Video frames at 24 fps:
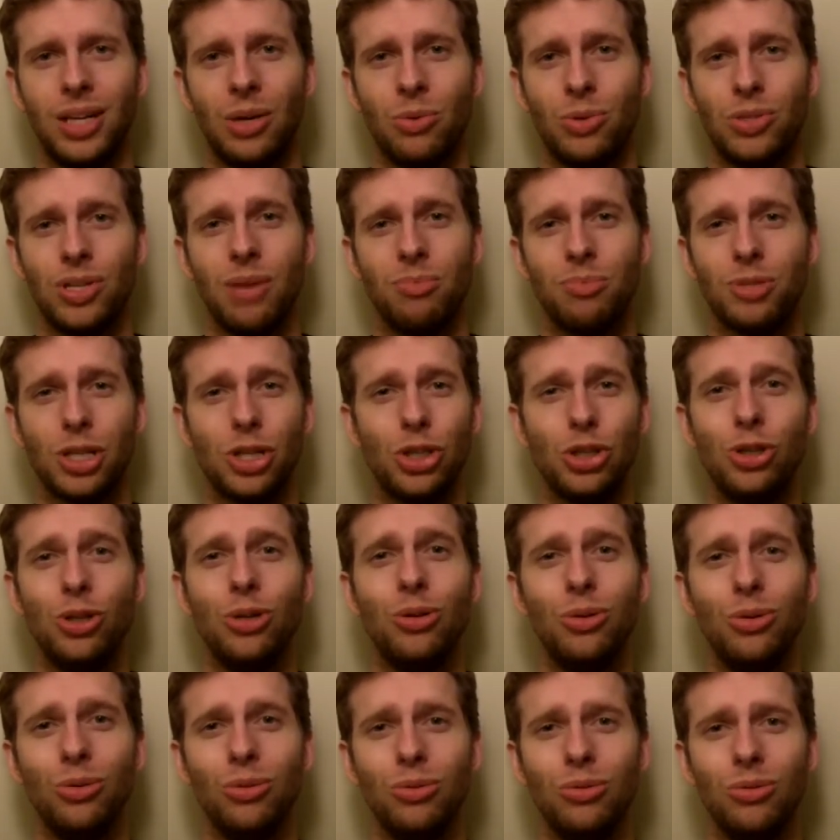It was up to
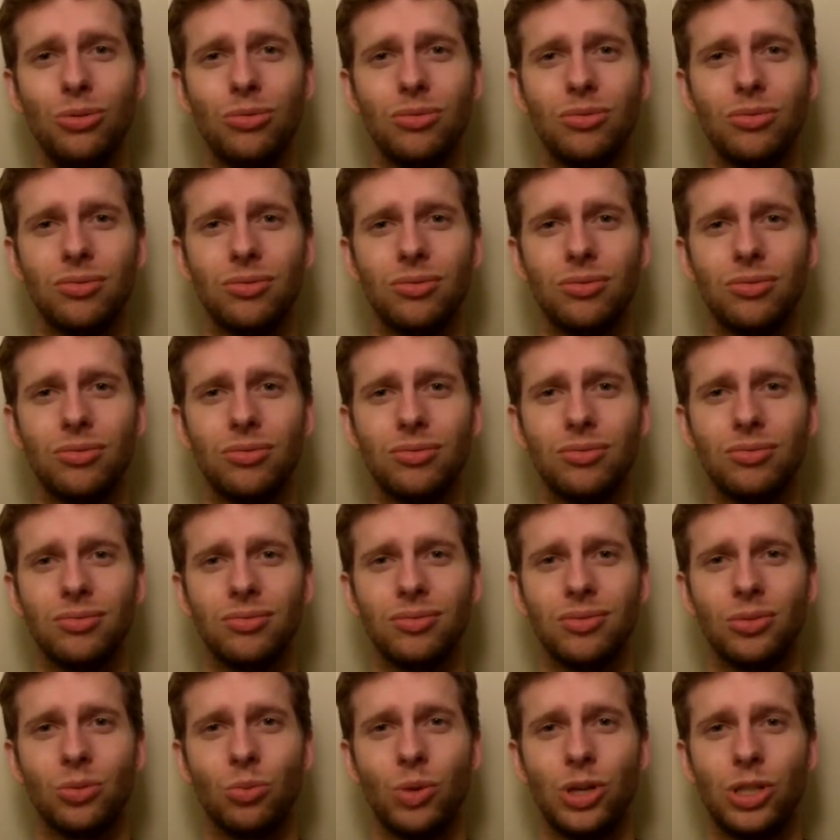you.
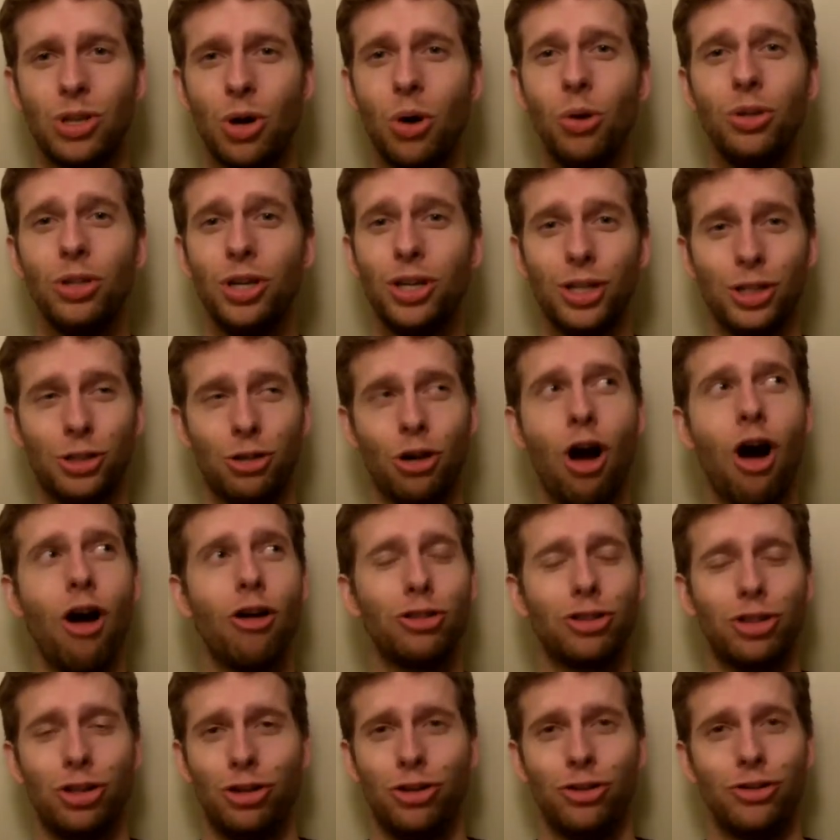We told you to
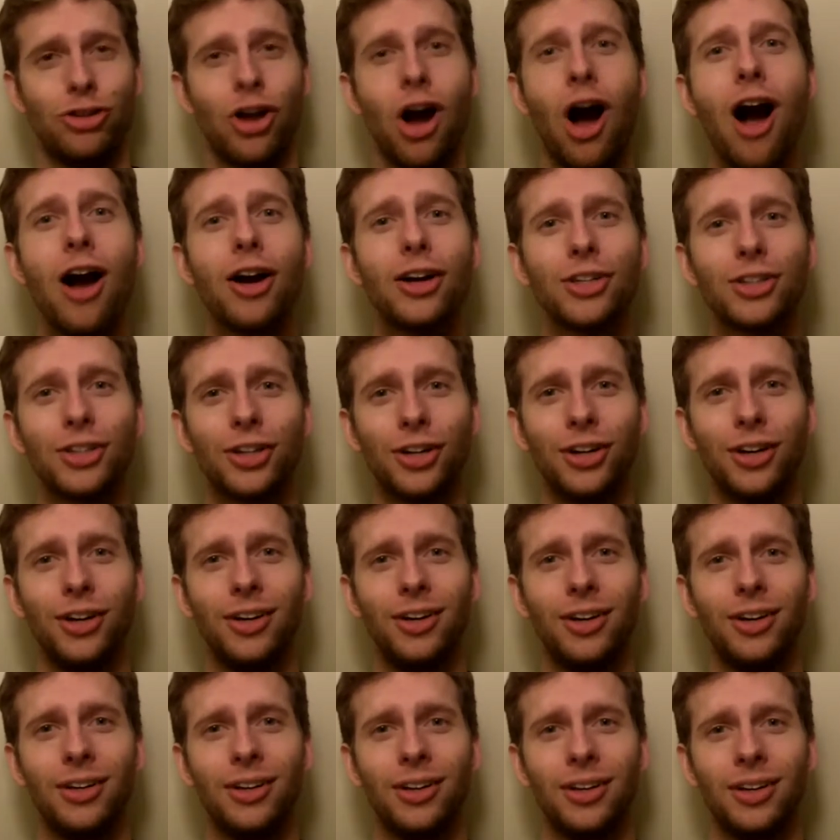talk to your
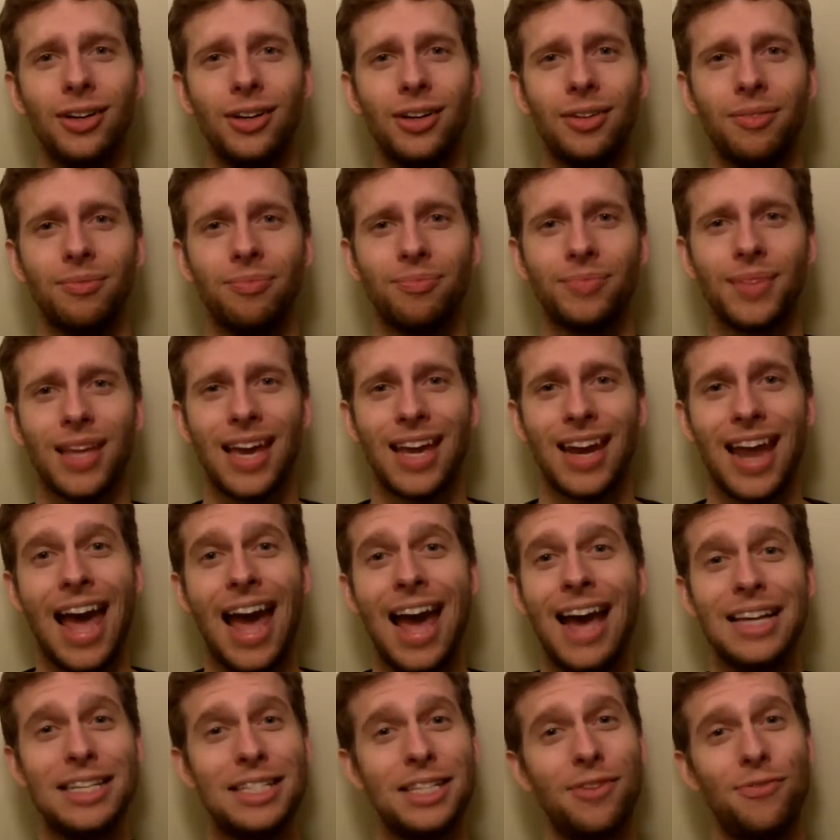doctor and
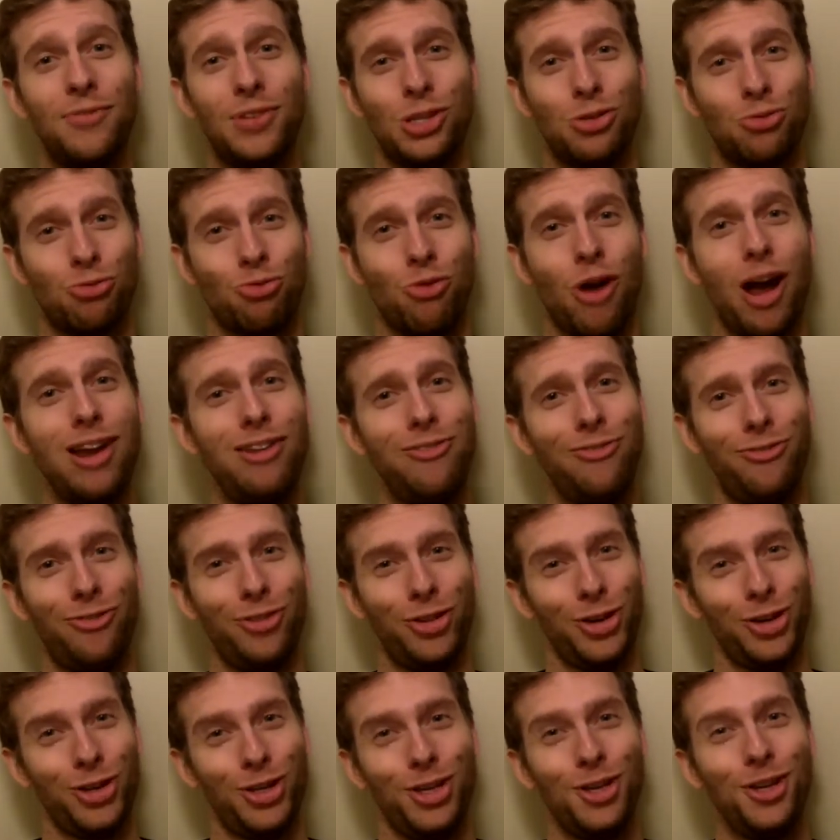ask if it's right
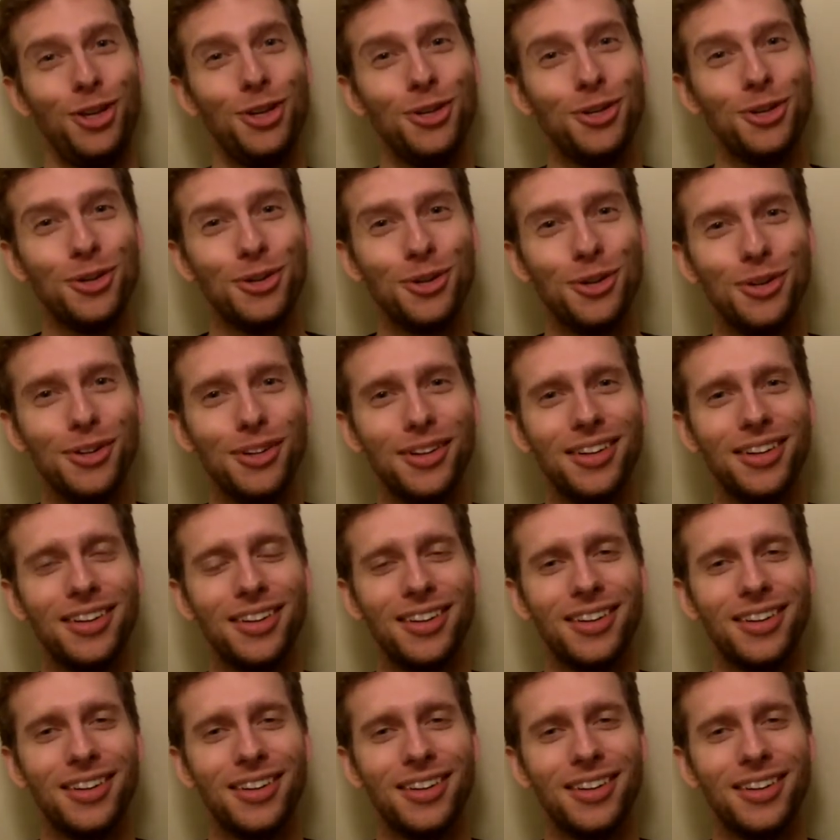for you.